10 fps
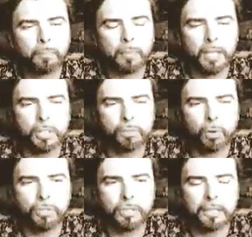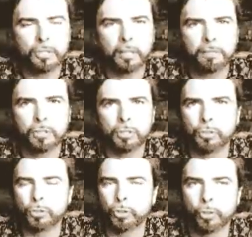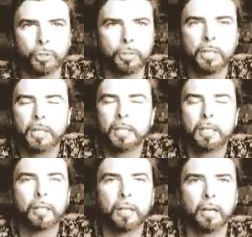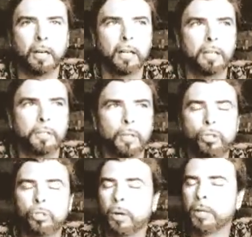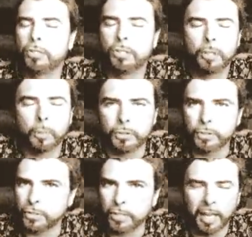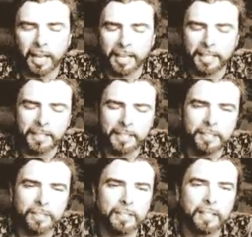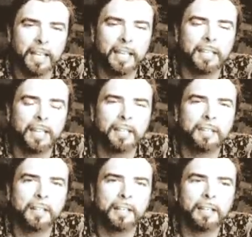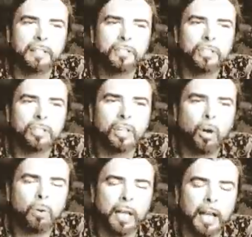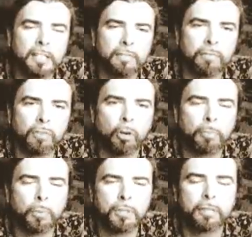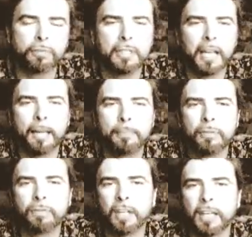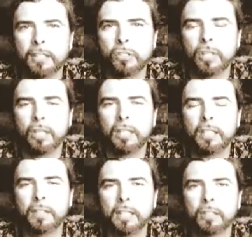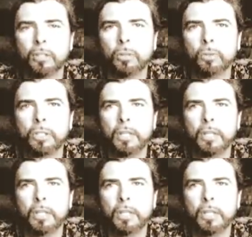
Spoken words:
As far as that stuff is concerned, started secret societies and just all kinds of involvement with different types of things in the occult.